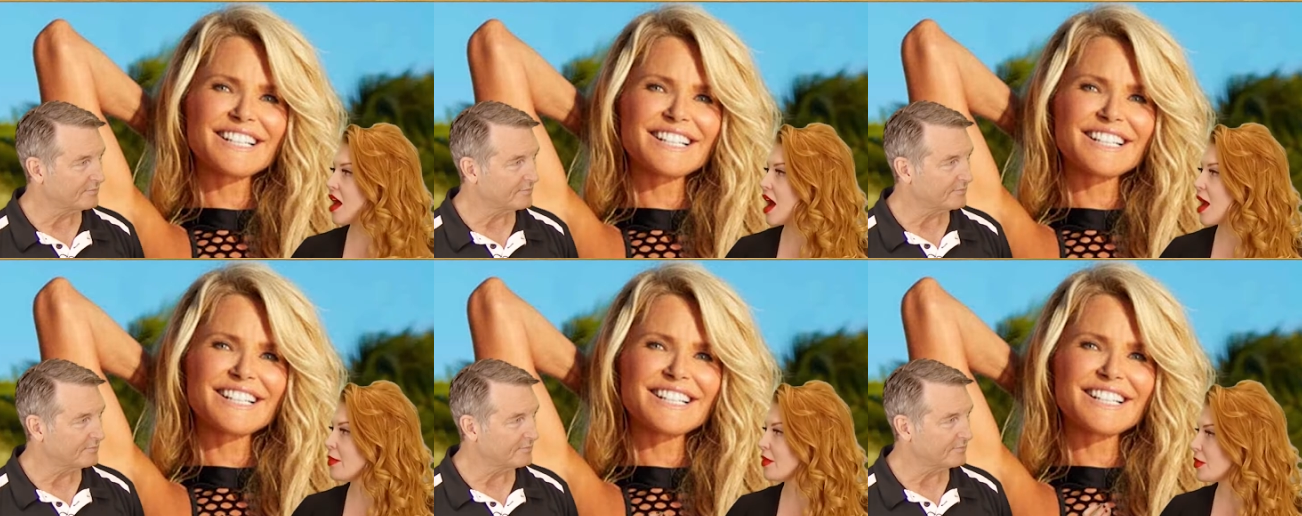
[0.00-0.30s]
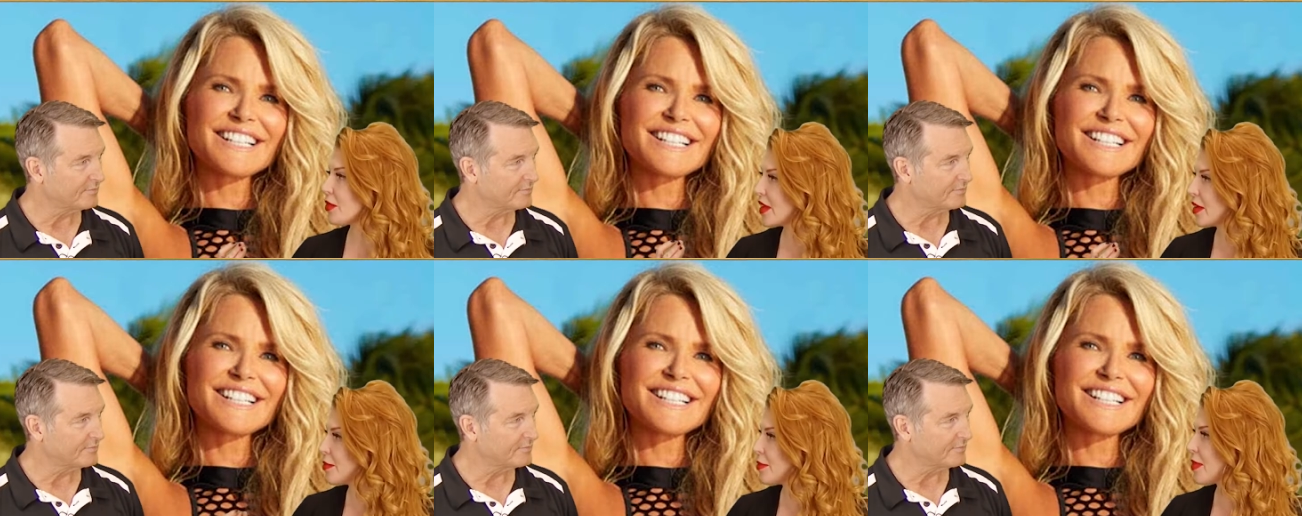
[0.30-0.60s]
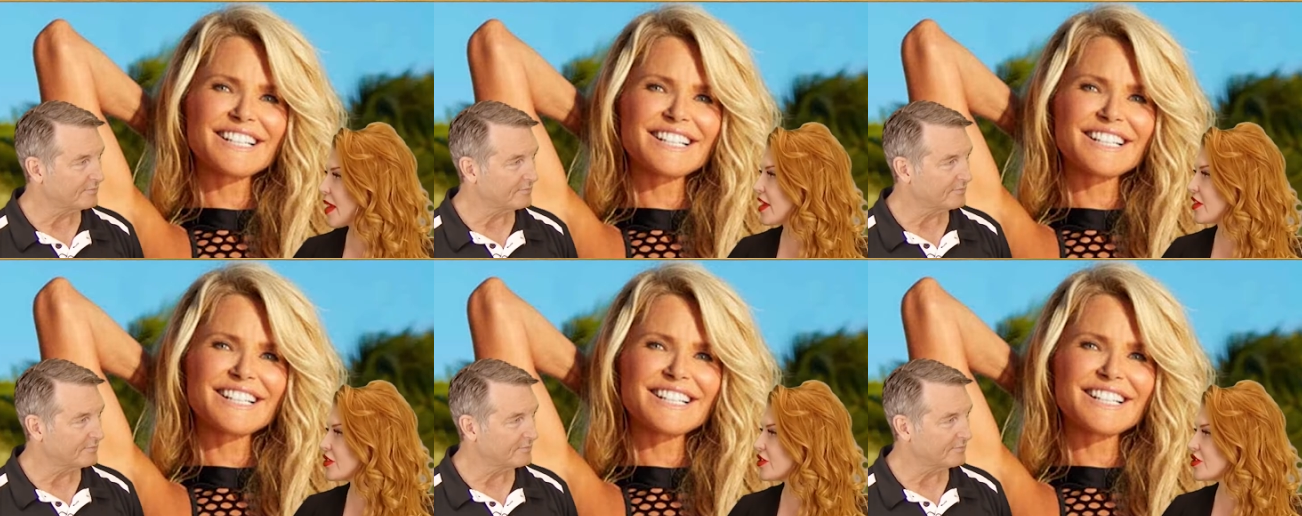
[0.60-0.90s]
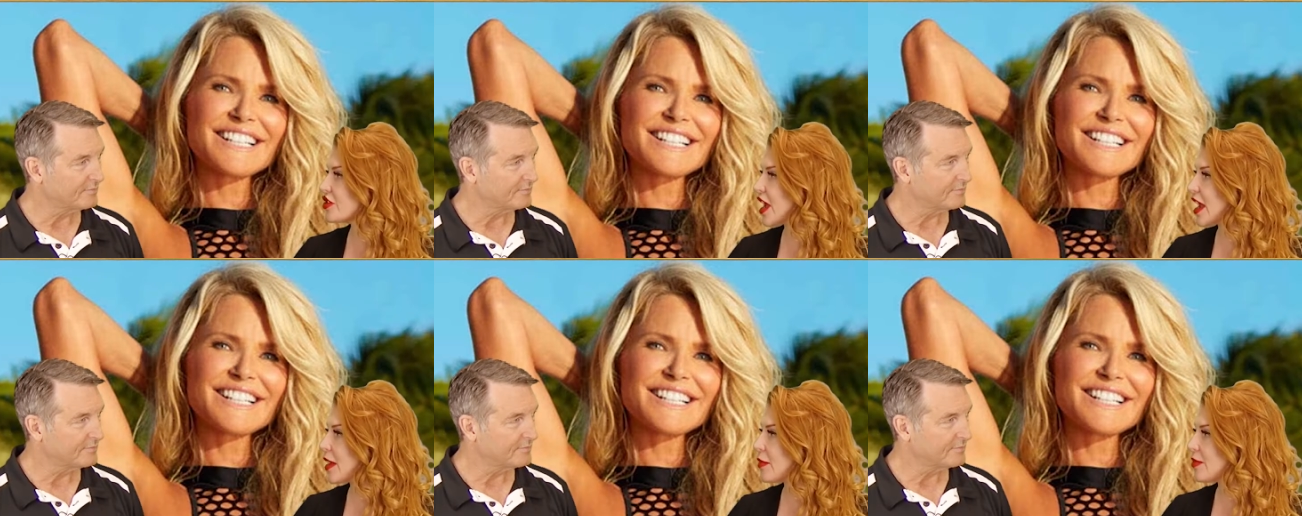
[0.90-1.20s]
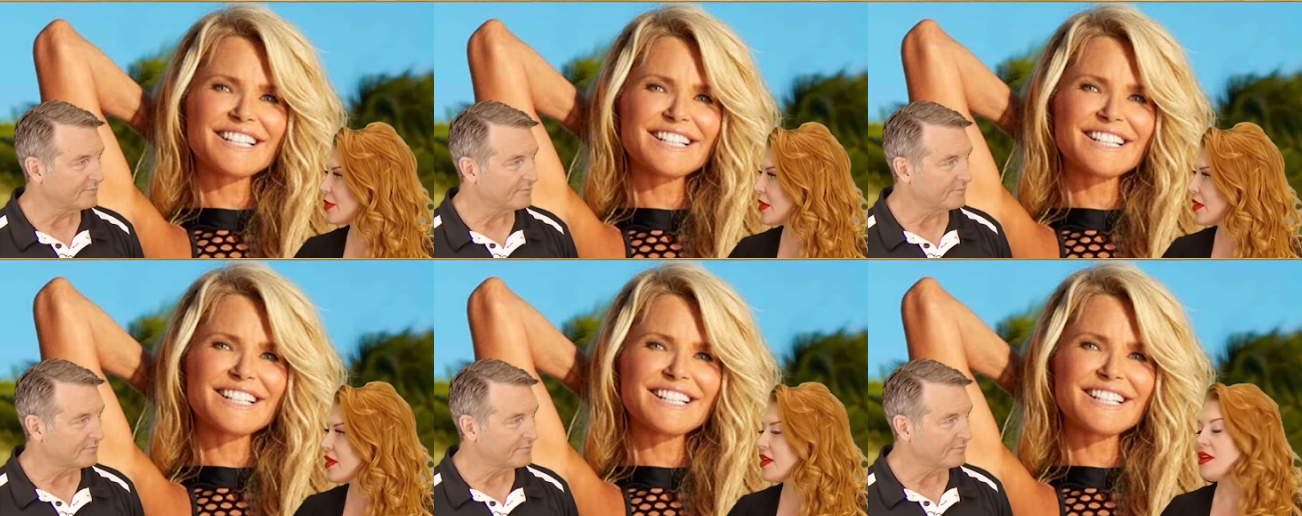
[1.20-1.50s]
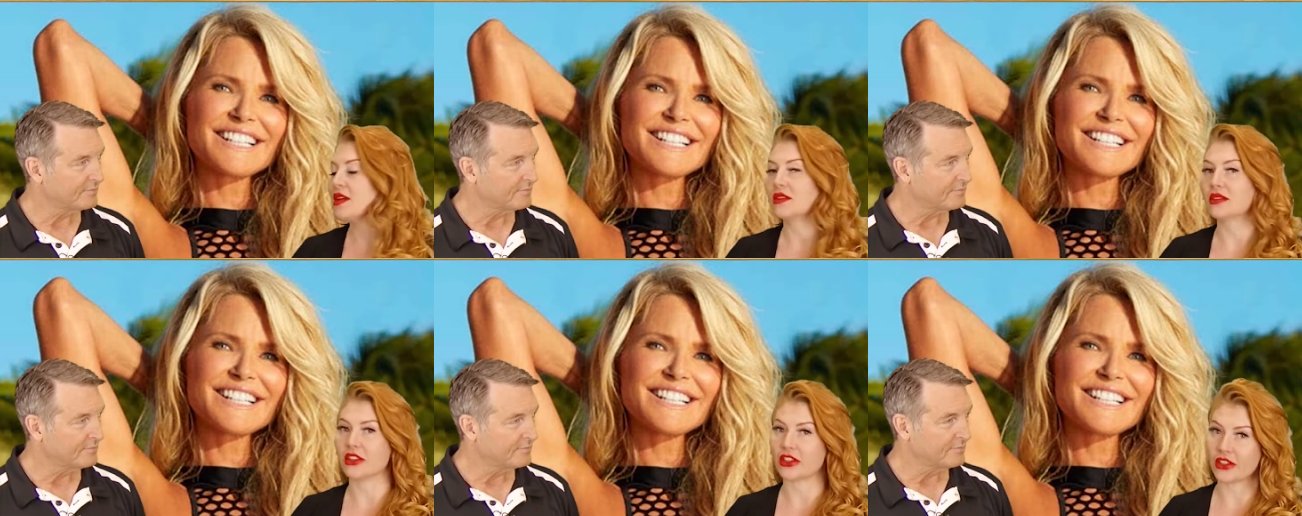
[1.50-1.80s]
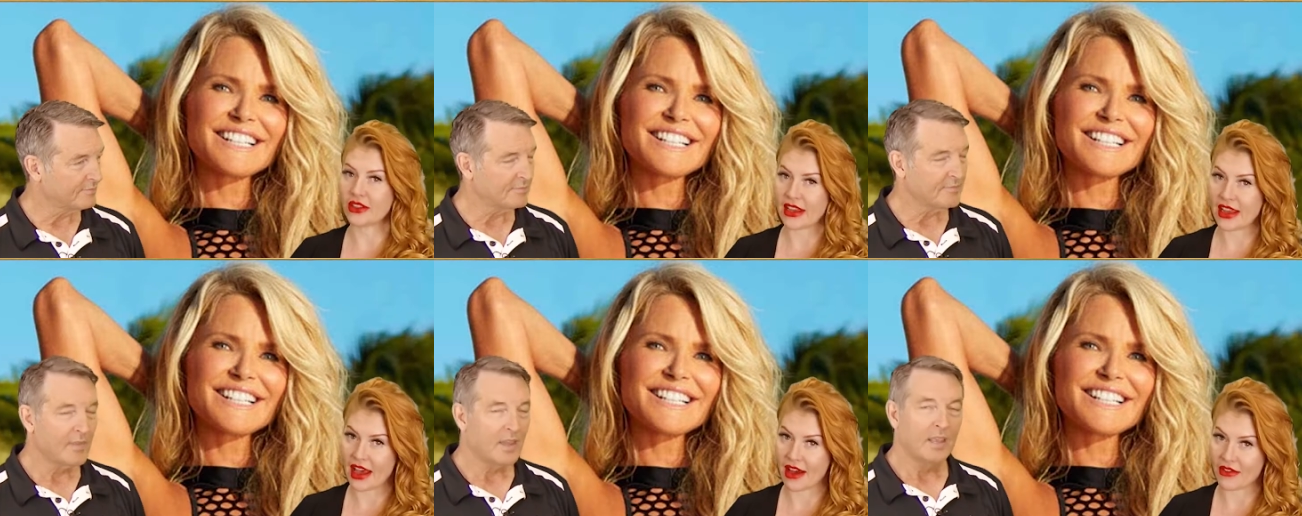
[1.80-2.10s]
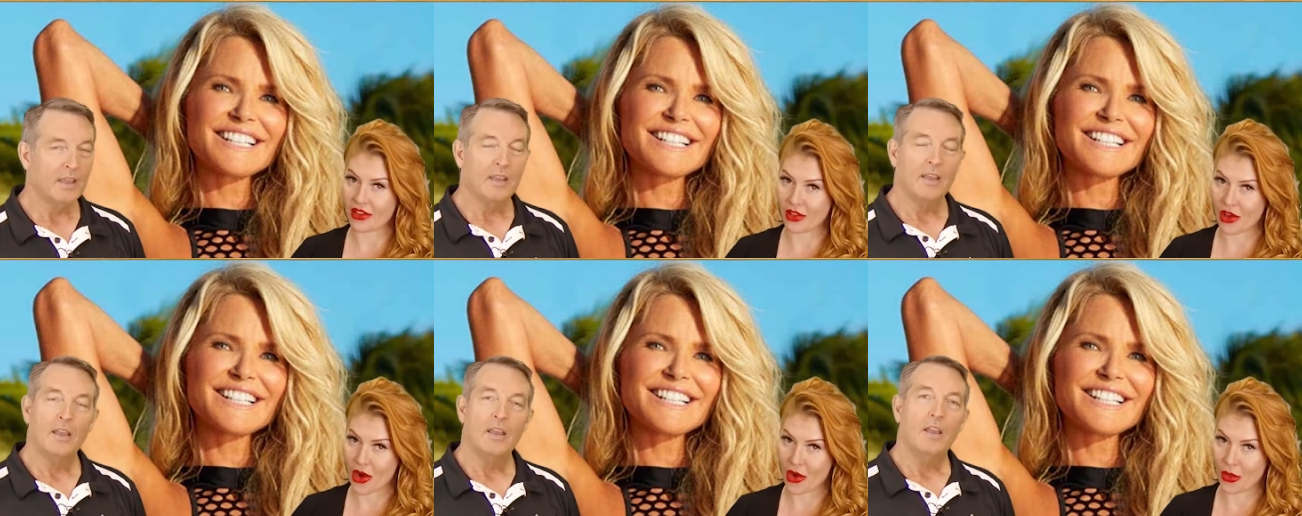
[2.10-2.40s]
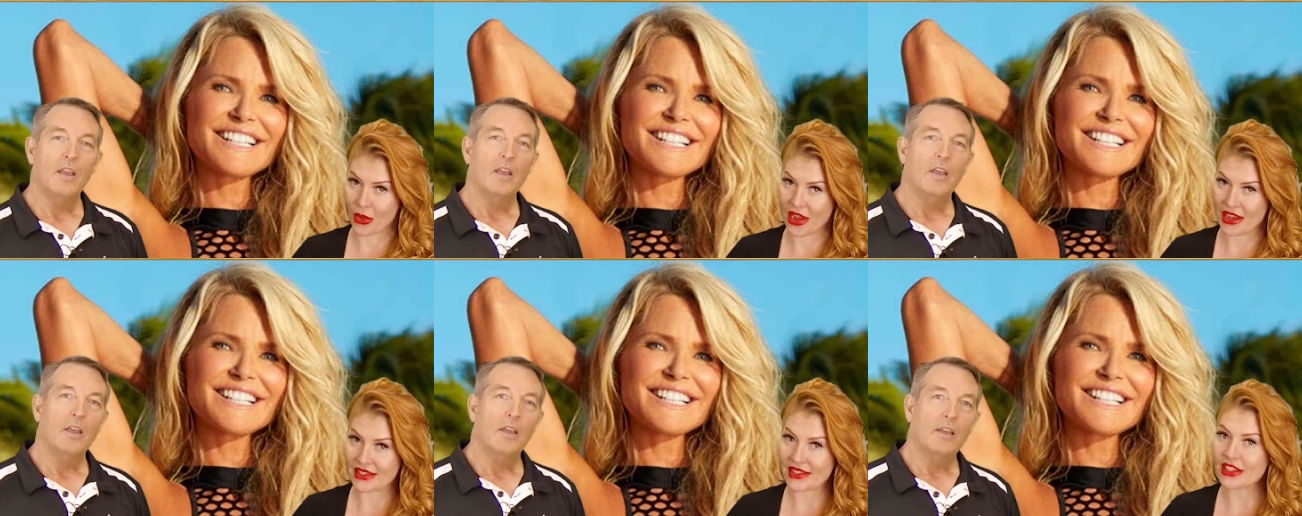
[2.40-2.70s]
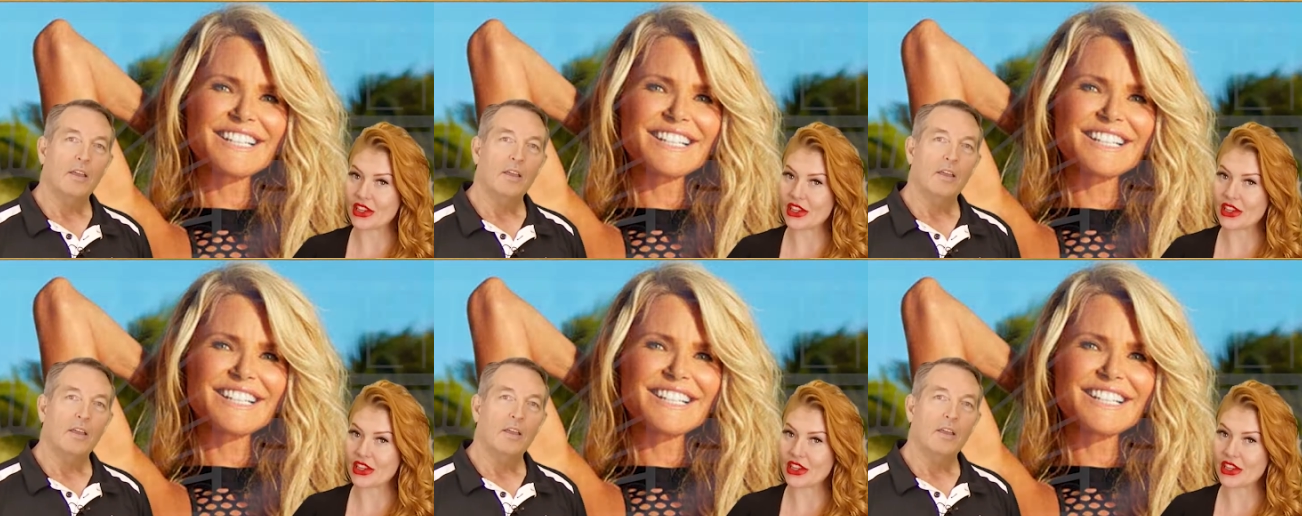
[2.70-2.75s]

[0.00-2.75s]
Speaker 1: I'm gonna be in better shape. Clearly, have a long ways